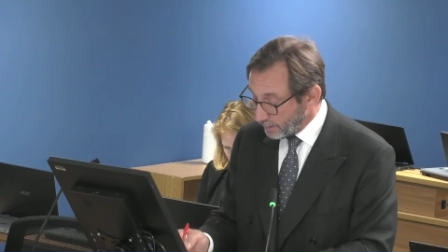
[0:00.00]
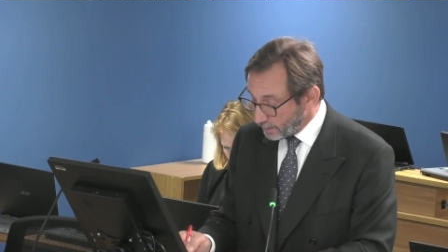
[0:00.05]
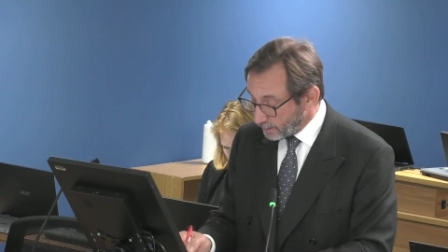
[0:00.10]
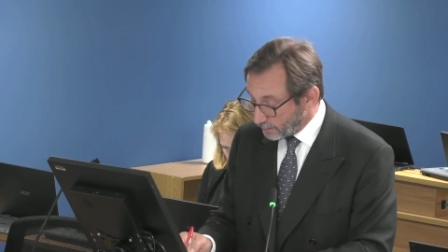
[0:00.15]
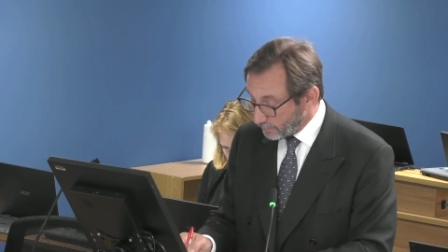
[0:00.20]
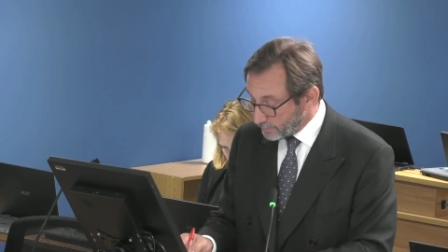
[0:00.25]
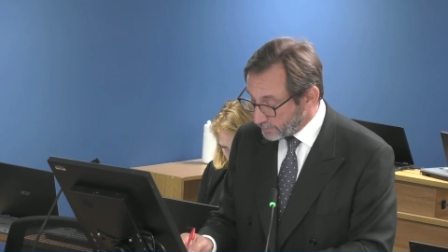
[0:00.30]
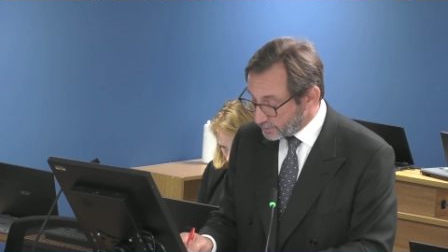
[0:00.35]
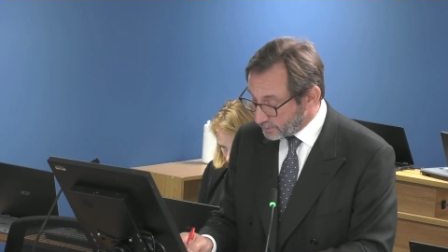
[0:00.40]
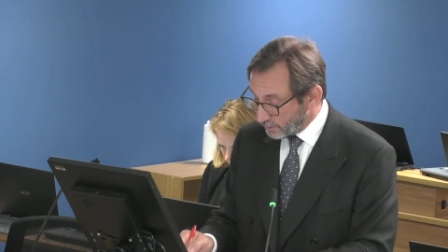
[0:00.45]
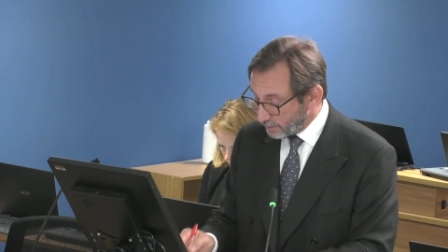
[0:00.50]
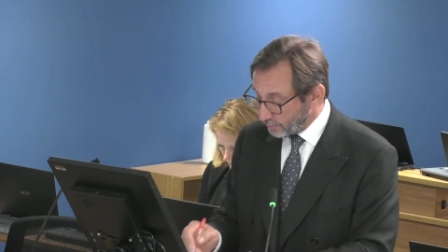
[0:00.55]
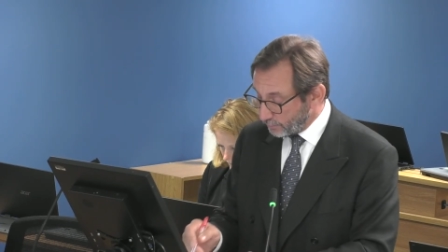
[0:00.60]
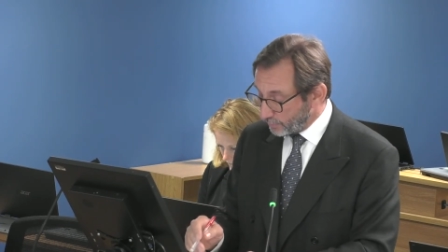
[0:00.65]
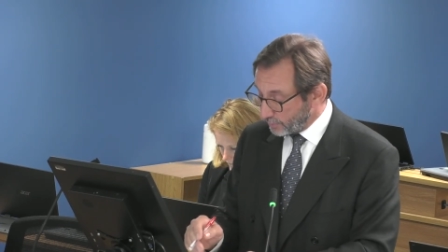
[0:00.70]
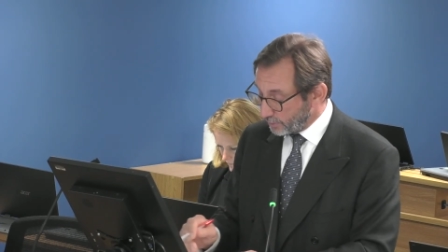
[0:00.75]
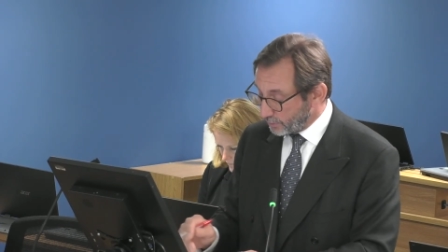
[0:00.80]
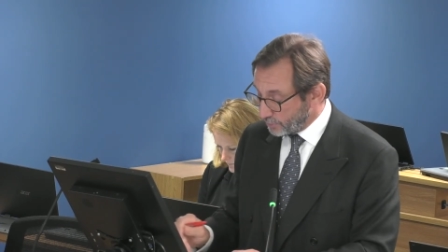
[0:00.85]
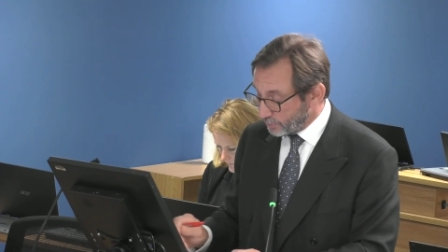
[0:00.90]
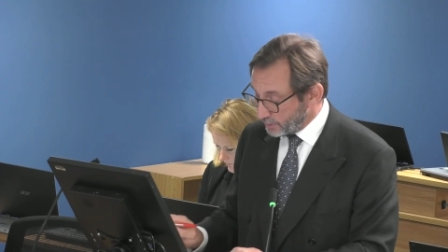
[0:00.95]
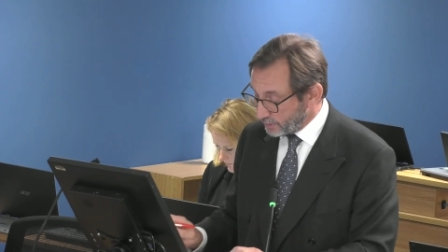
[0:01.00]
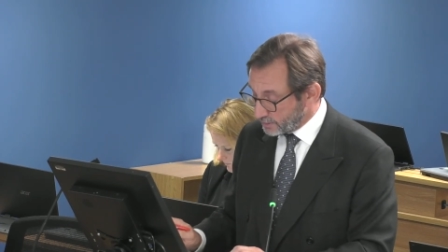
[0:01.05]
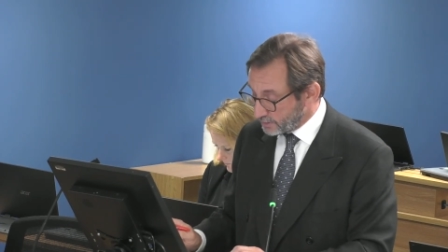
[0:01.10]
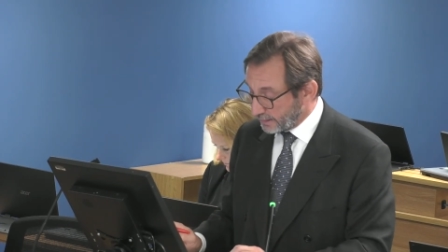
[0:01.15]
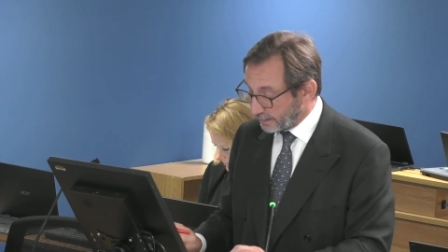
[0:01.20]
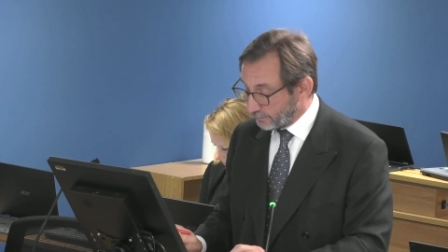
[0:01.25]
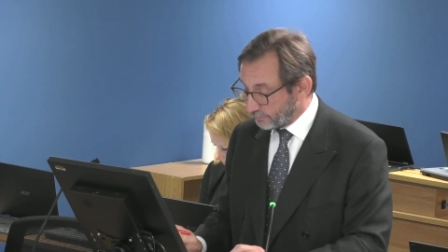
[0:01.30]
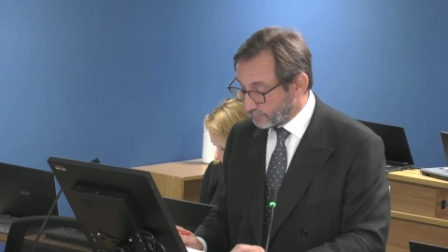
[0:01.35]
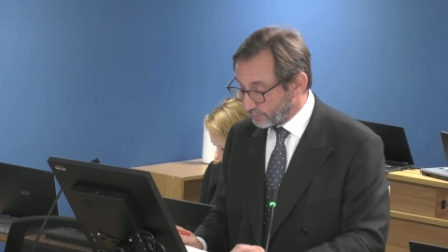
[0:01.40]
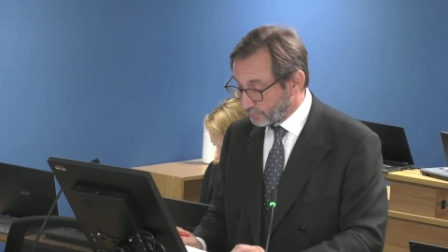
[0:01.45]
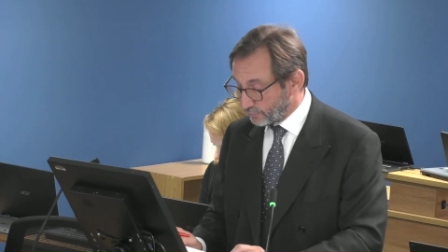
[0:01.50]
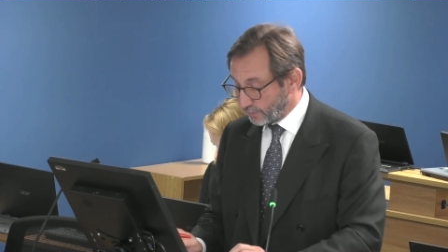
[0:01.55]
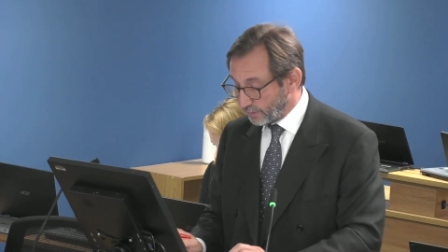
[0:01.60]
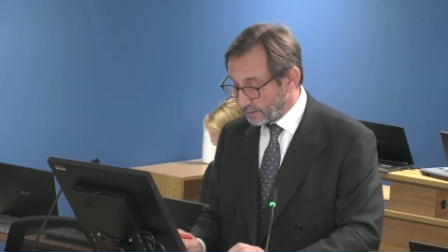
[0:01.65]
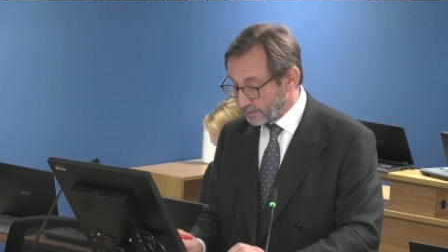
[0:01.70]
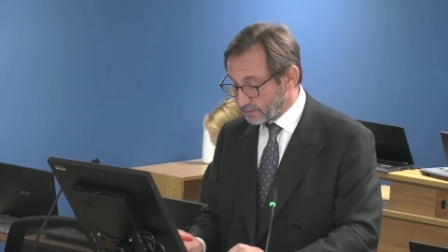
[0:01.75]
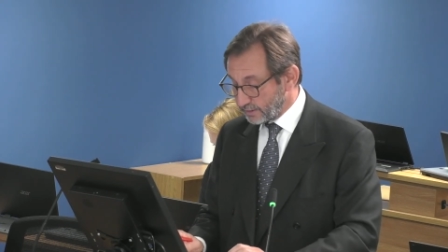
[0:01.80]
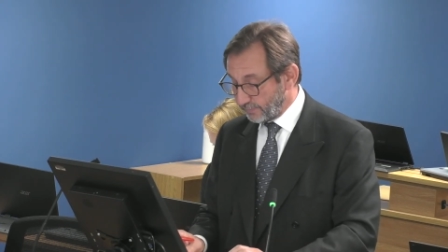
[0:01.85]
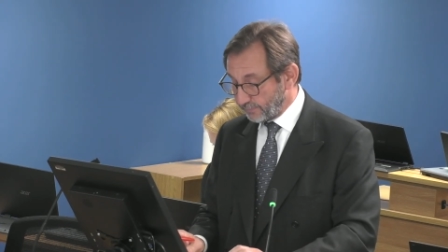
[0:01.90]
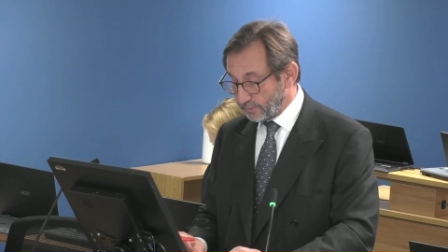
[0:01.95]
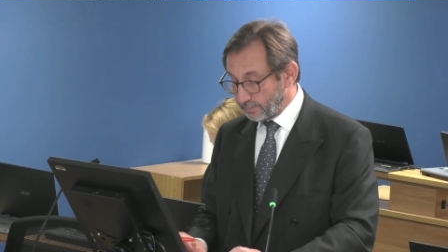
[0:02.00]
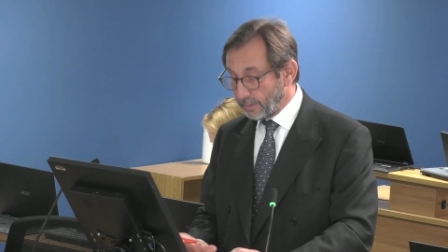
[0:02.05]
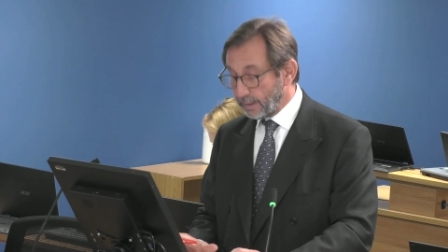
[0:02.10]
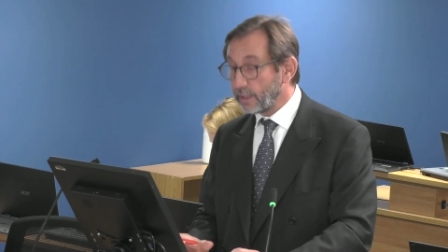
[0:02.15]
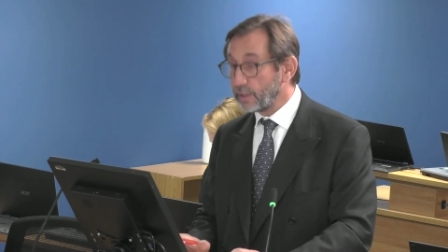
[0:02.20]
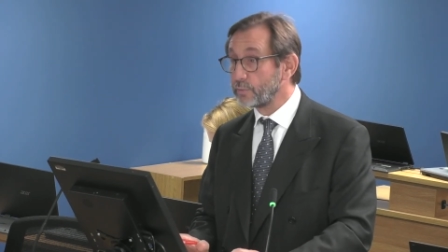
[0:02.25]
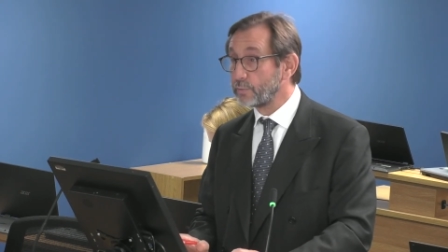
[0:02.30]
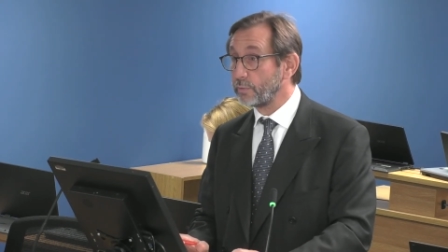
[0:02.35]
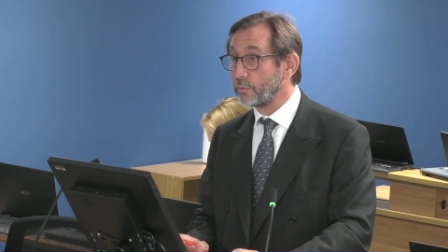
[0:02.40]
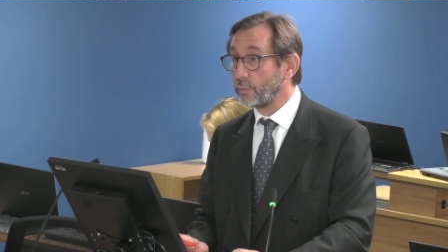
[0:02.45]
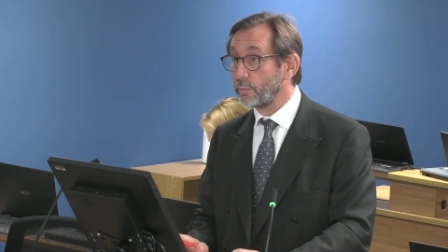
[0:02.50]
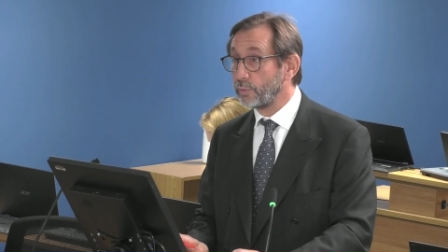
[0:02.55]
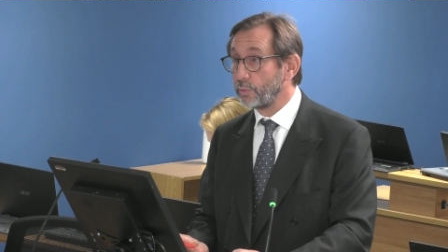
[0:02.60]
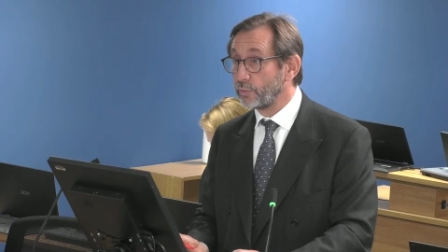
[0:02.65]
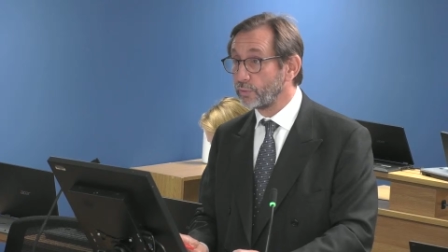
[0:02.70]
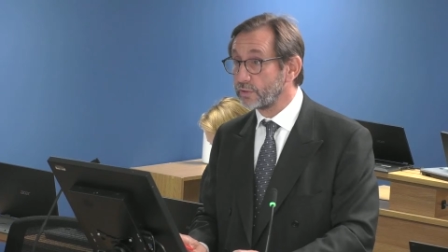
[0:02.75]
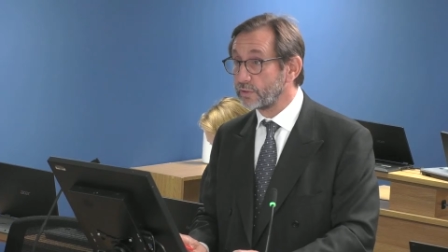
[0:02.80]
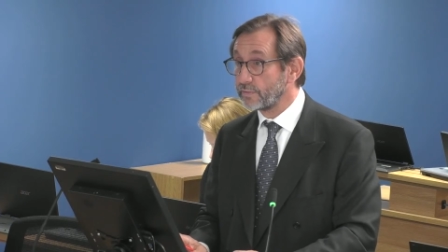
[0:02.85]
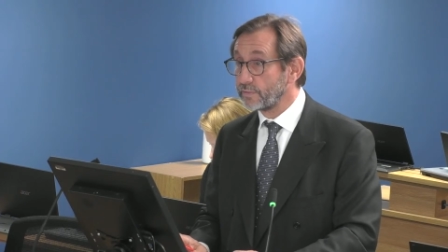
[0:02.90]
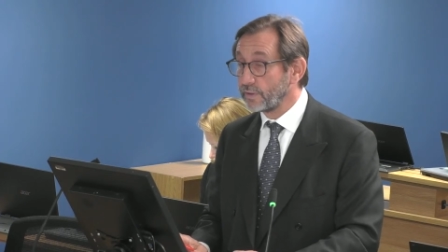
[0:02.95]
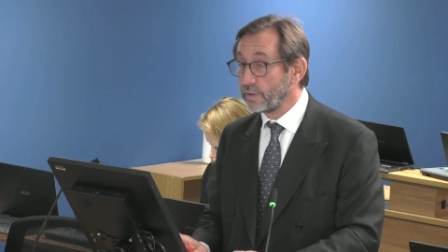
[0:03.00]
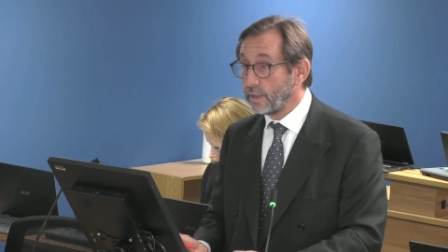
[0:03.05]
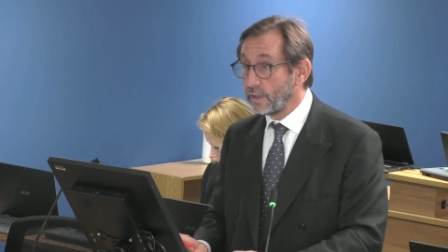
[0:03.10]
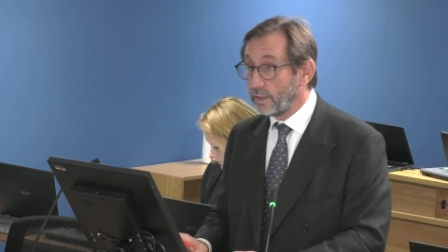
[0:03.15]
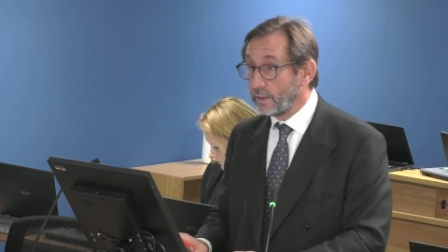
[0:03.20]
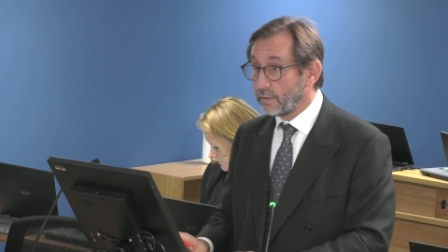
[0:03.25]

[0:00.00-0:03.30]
Can we start with the Salvus Fire Safety Management Report of